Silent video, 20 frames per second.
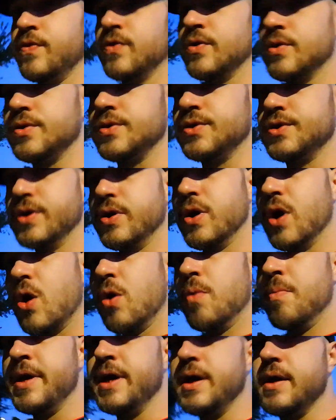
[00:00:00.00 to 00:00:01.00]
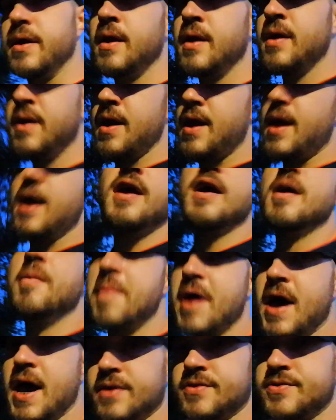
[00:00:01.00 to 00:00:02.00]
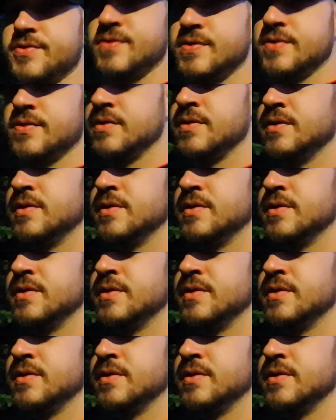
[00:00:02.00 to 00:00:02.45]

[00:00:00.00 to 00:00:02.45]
the good homie AMS